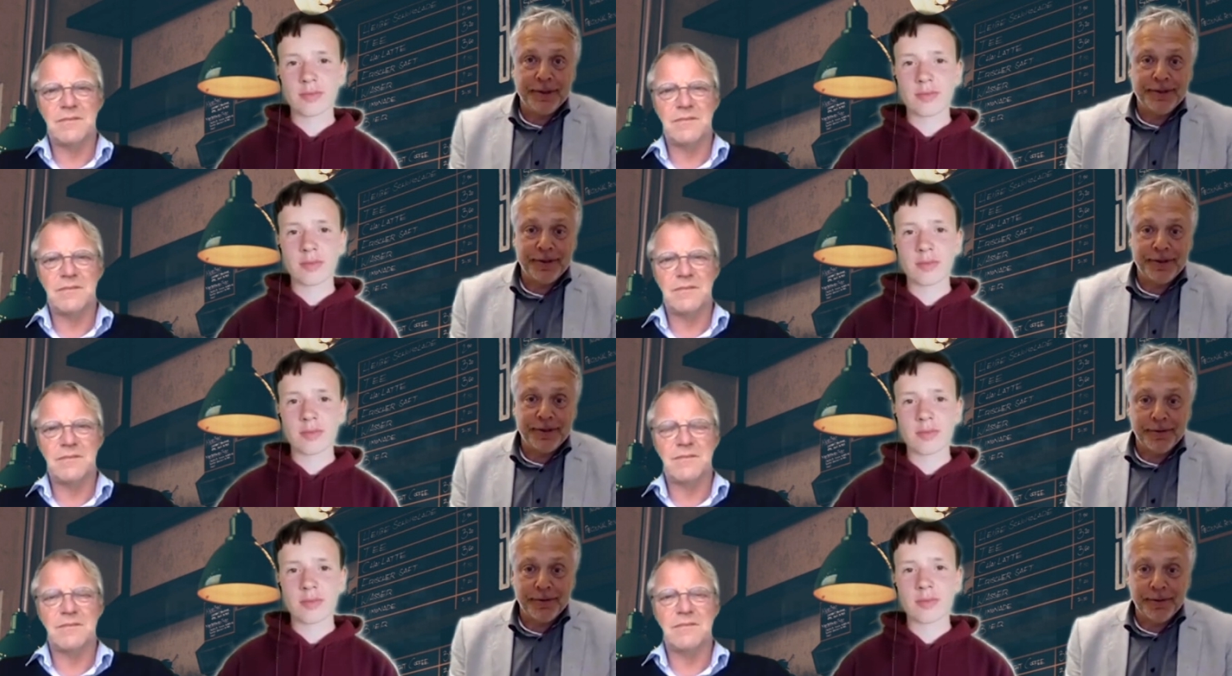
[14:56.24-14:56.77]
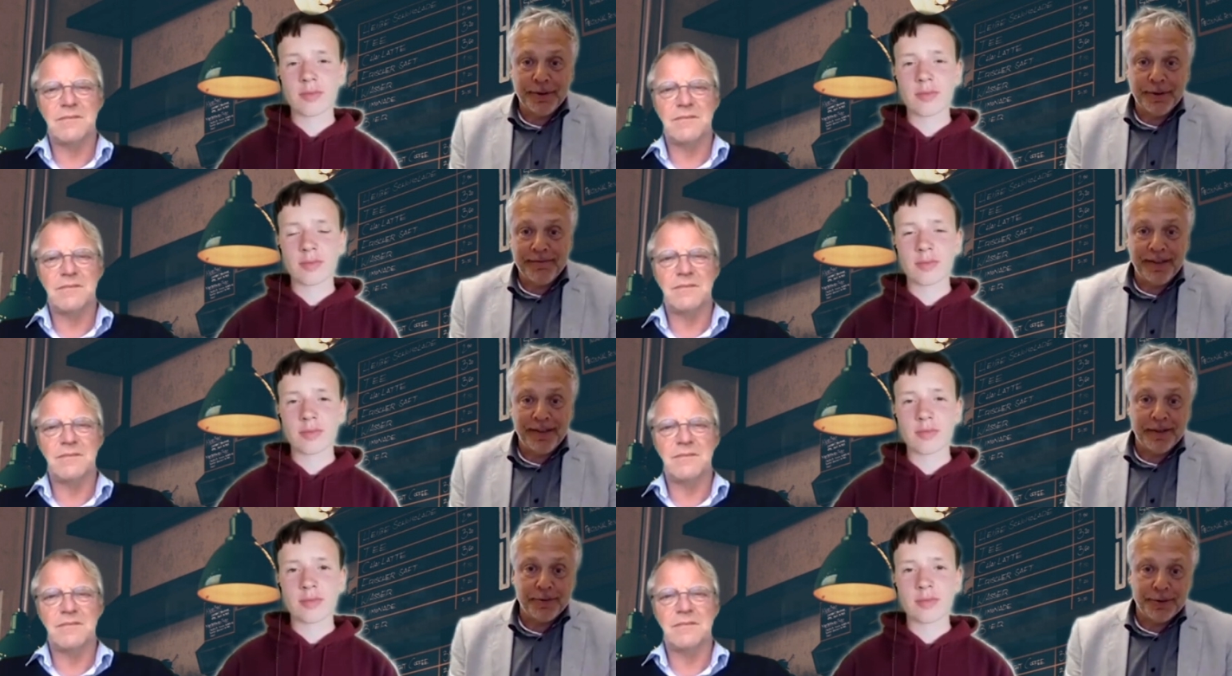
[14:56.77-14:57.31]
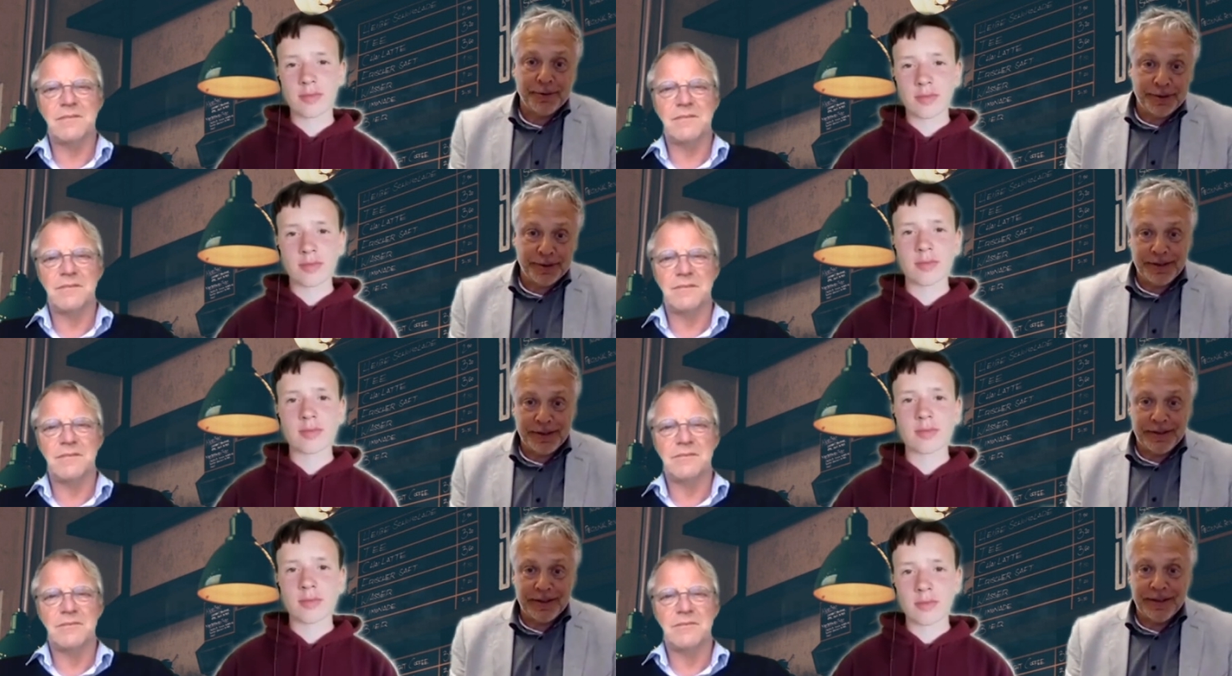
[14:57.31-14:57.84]
Speaker 1: the coronavirus,
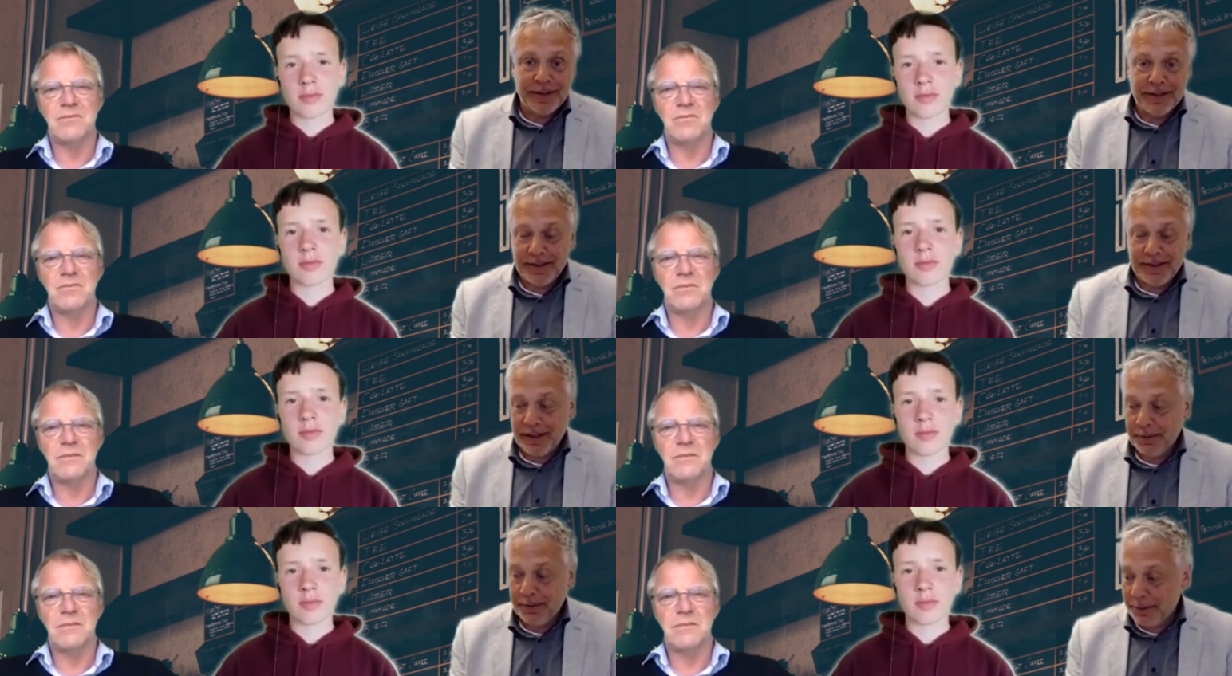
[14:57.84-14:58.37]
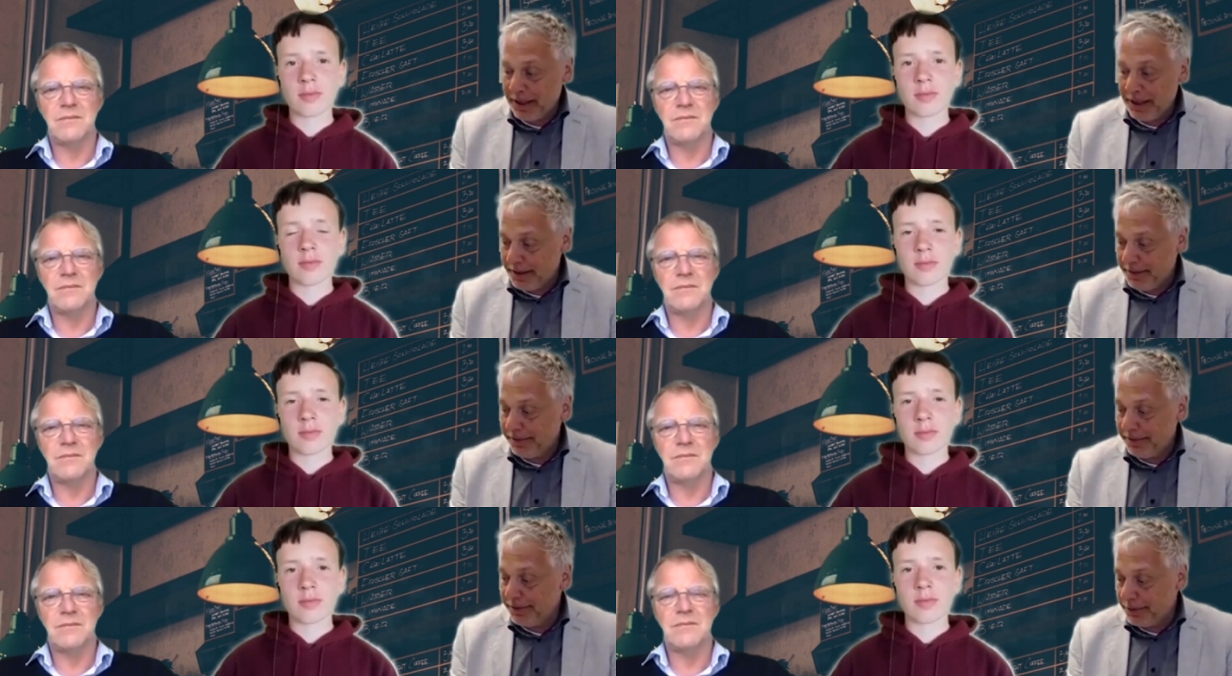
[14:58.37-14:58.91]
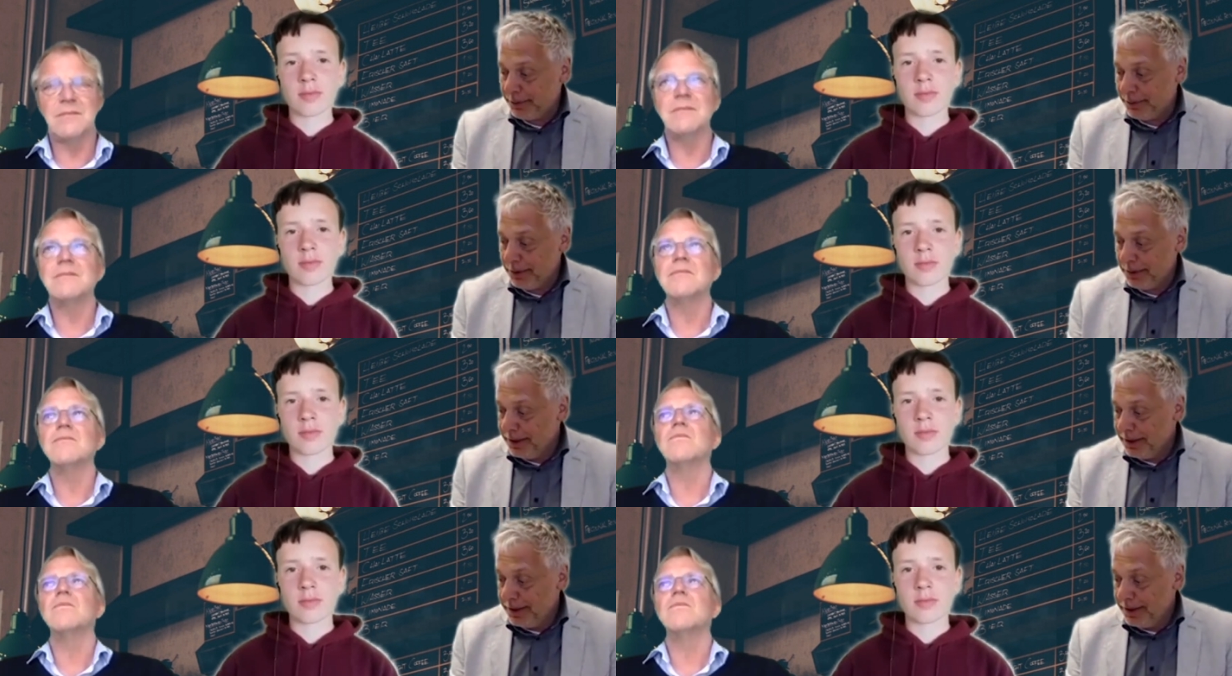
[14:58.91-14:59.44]
and uh, then we have to
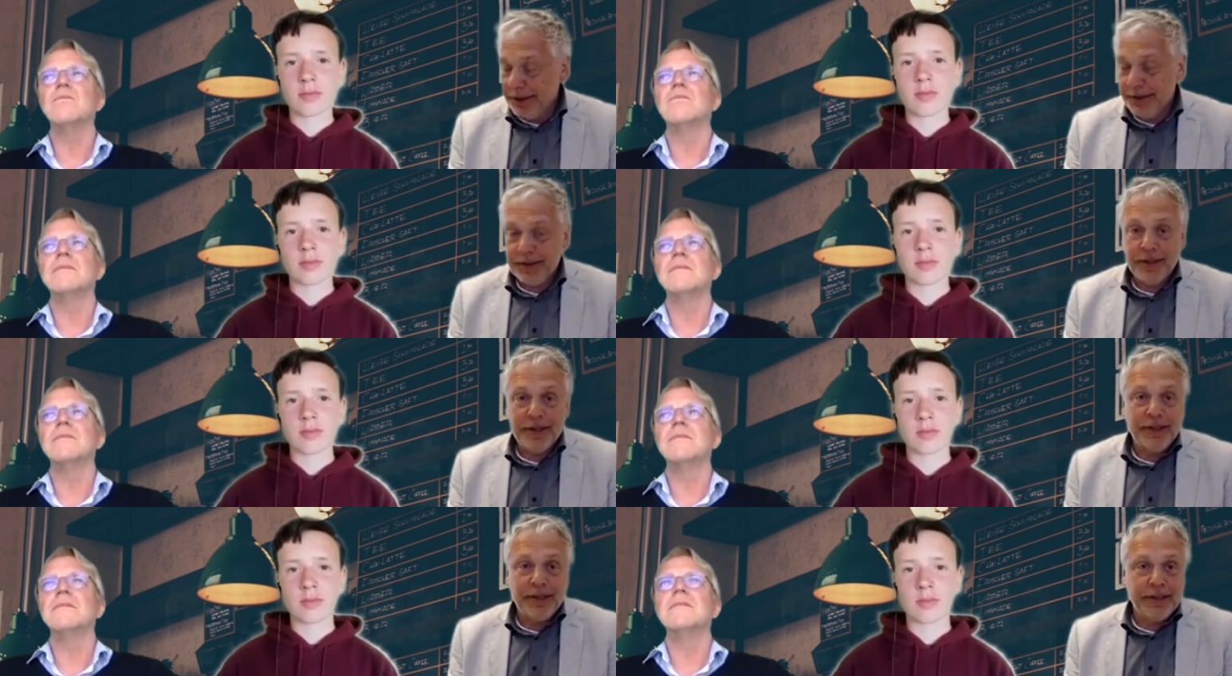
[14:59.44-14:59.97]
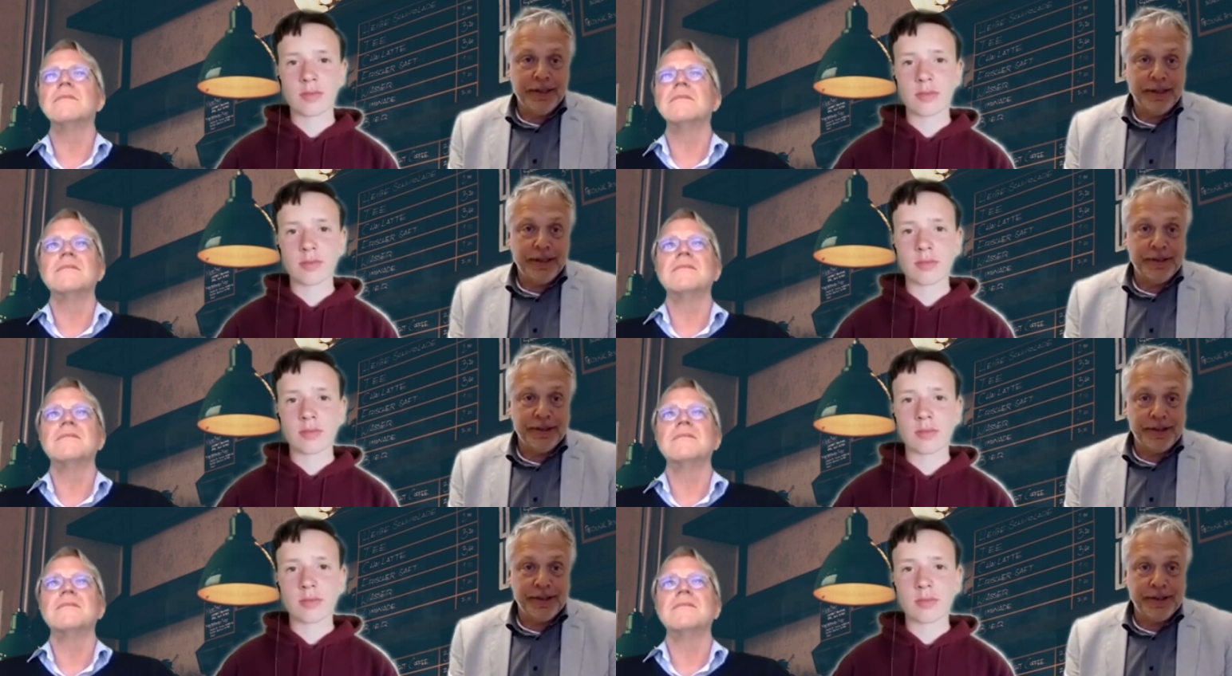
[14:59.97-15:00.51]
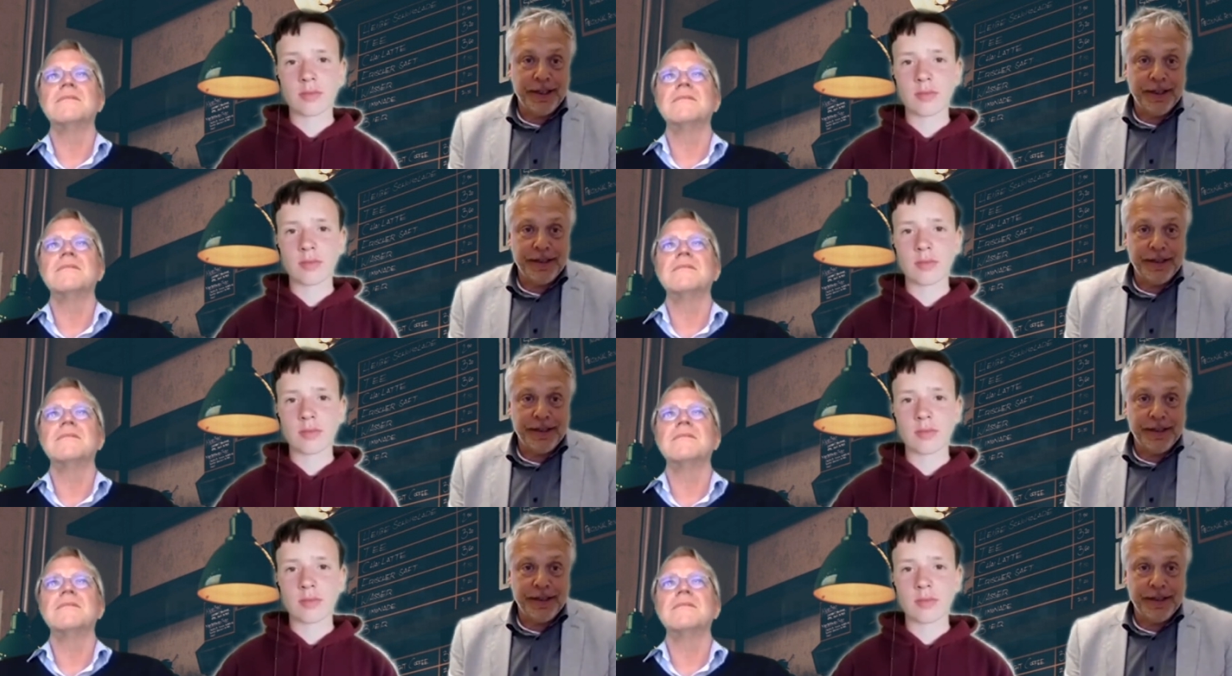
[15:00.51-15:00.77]
uh, stay